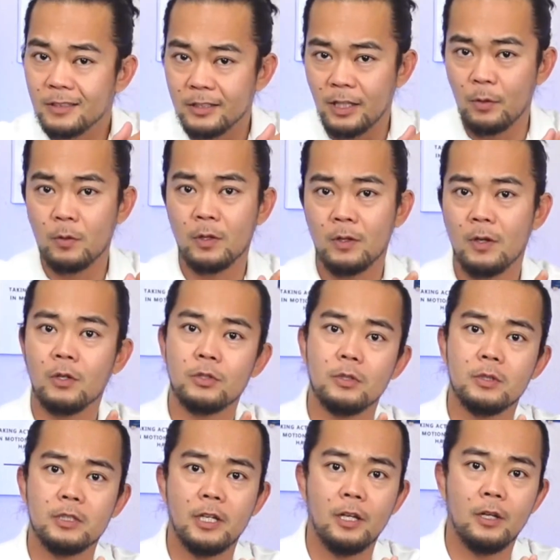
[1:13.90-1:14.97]
they will
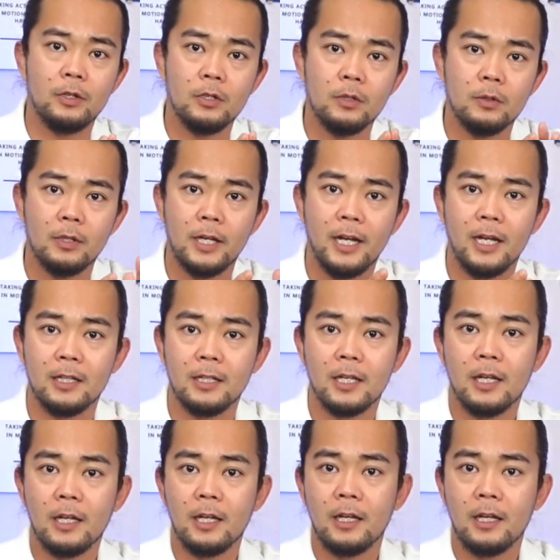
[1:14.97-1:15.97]
also tell you that